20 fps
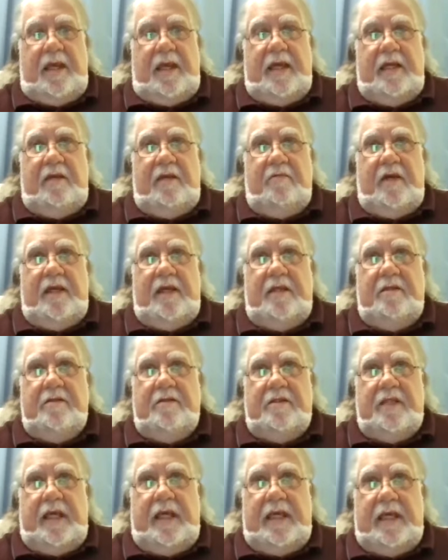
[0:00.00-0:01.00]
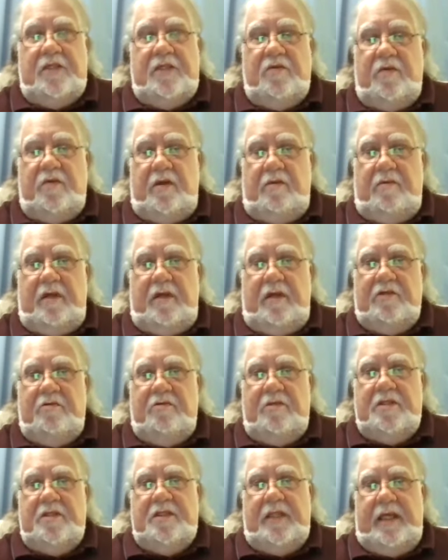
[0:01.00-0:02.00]
Anyway, thanks for your
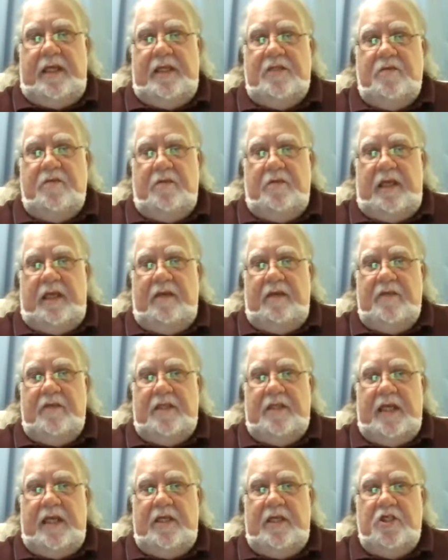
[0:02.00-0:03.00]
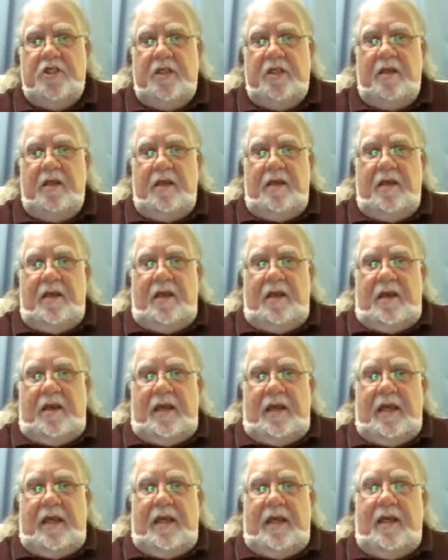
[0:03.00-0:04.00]
interest. Thanks for the invitation.
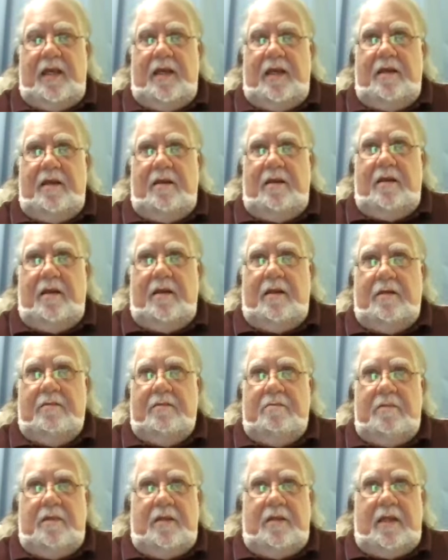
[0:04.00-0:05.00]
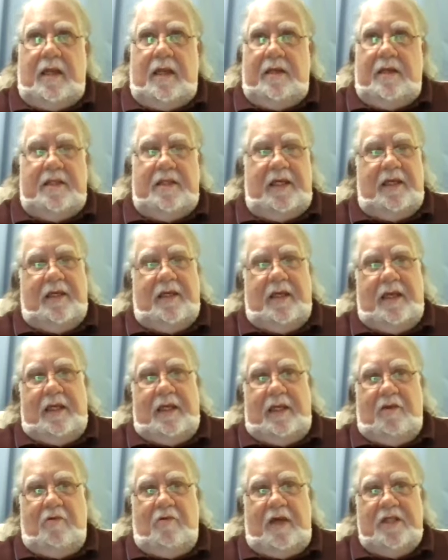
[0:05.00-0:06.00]
And I'll take
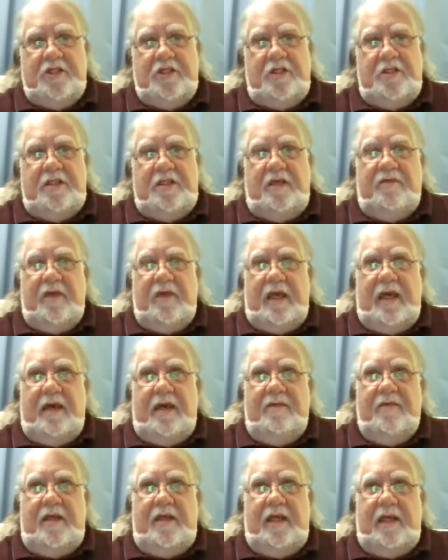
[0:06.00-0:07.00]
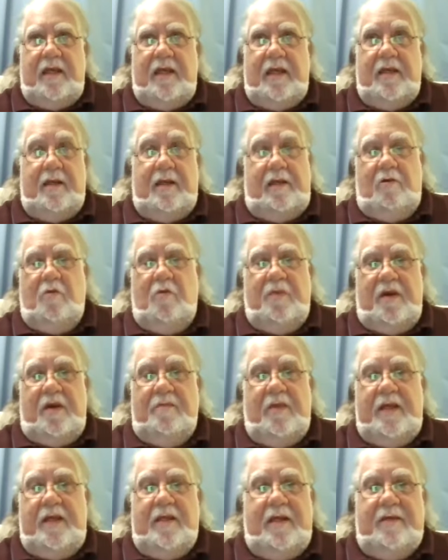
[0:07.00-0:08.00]
any questions if you have any. And I hope I
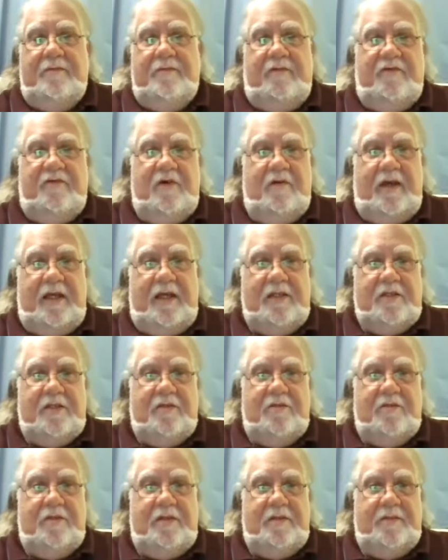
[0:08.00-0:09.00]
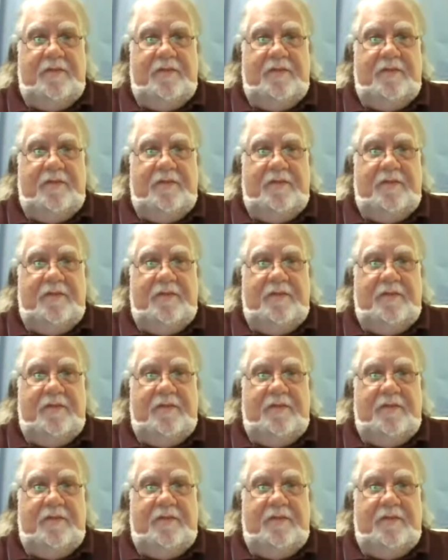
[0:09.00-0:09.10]
might have a few answers.